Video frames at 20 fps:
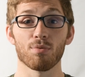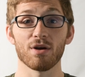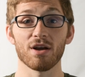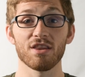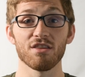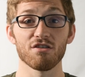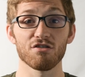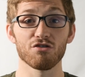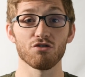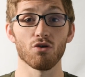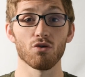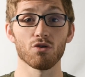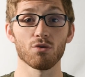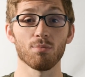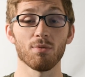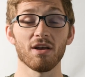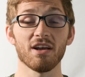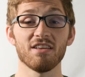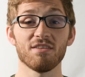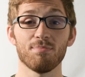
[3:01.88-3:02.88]
bring the shoulder
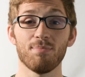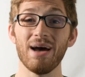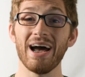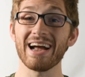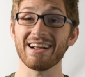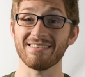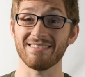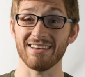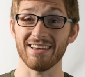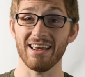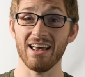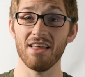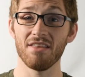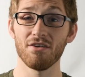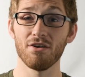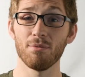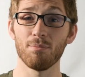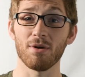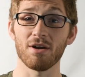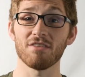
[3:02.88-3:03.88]
blades back together,